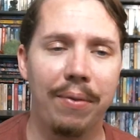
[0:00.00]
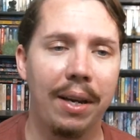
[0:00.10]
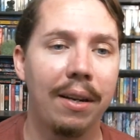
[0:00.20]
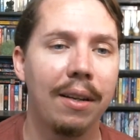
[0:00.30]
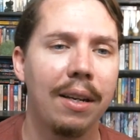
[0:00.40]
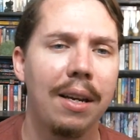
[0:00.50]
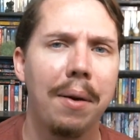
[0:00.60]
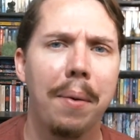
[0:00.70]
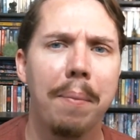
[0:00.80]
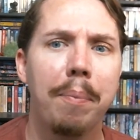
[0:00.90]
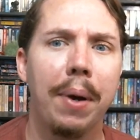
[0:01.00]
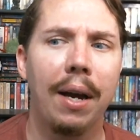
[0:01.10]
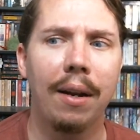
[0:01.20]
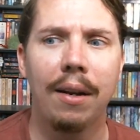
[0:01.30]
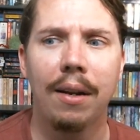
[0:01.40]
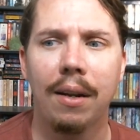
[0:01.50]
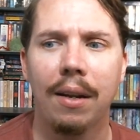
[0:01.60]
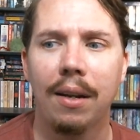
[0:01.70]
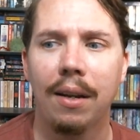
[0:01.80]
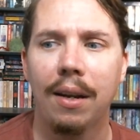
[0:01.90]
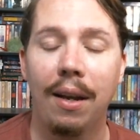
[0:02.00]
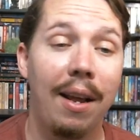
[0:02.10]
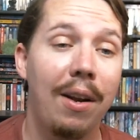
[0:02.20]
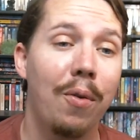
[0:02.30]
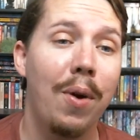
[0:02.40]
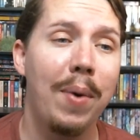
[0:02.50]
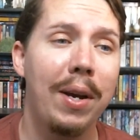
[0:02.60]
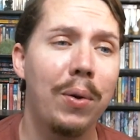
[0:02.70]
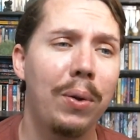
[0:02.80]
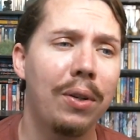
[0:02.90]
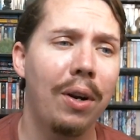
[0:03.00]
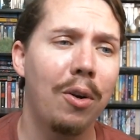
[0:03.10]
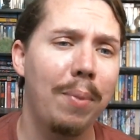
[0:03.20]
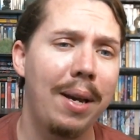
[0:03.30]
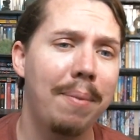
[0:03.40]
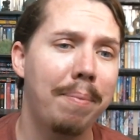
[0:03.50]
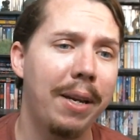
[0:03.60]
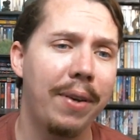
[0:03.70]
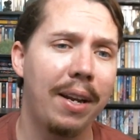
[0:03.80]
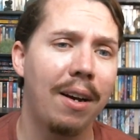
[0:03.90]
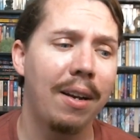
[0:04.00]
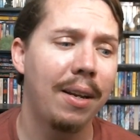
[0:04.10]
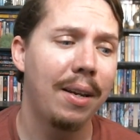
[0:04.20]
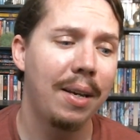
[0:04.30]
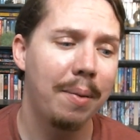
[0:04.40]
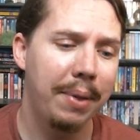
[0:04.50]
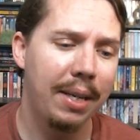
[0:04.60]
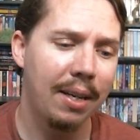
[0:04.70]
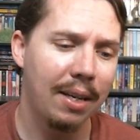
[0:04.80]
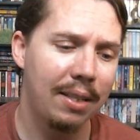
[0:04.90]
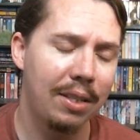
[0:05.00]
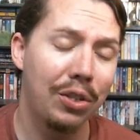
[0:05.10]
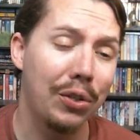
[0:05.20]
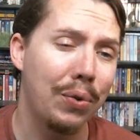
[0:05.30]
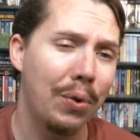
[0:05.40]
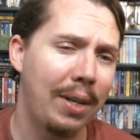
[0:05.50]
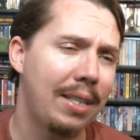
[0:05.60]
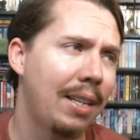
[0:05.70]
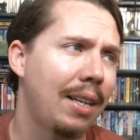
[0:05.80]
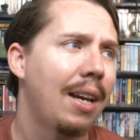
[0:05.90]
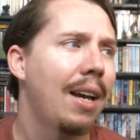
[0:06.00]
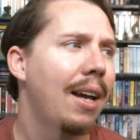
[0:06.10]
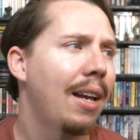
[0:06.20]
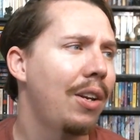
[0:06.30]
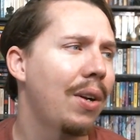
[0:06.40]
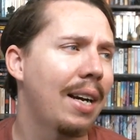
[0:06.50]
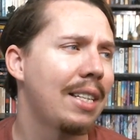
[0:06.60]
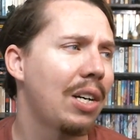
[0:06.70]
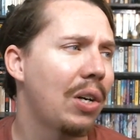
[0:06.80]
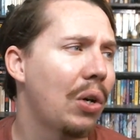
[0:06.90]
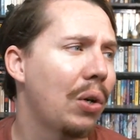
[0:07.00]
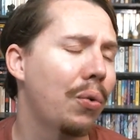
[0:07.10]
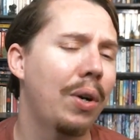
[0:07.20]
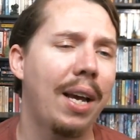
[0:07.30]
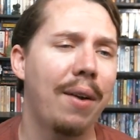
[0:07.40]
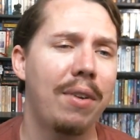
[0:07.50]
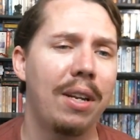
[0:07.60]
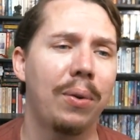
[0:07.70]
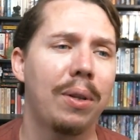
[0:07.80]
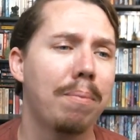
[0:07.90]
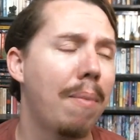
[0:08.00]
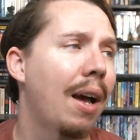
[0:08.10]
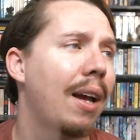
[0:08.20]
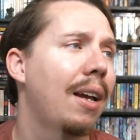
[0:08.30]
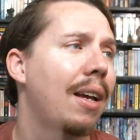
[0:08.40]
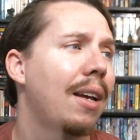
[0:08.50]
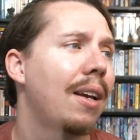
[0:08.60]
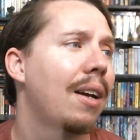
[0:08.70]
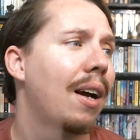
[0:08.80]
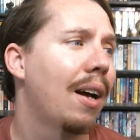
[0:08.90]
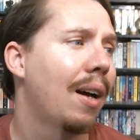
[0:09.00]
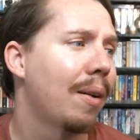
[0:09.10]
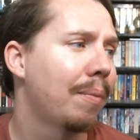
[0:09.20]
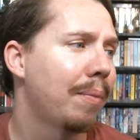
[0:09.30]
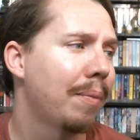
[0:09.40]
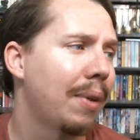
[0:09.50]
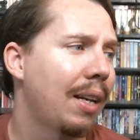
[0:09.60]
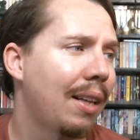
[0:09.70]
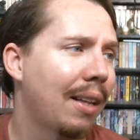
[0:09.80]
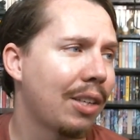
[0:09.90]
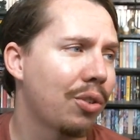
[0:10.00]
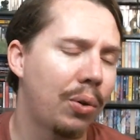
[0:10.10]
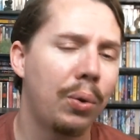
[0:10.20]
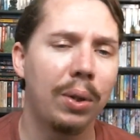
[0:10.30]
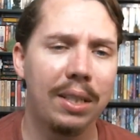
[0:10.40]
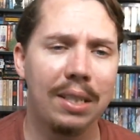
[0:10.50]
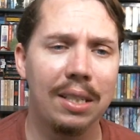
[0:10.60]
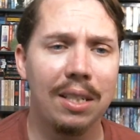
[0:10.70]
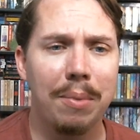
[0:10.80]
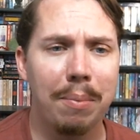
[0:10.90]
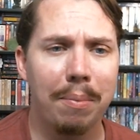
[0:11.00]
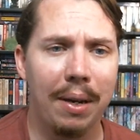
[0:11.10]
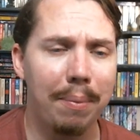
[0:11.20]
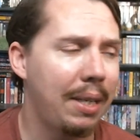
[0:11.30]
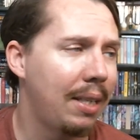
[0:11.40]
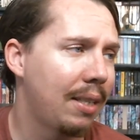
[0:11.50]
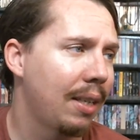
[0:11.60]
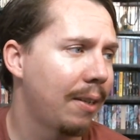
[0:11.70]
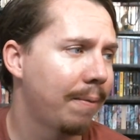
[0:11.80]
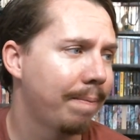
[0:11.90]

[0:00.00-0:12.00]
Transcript: fan, but and I don't want my cooler or my big fan on because it's so noisy, and you guys already have to deal with my um, electric cooling system in my PC,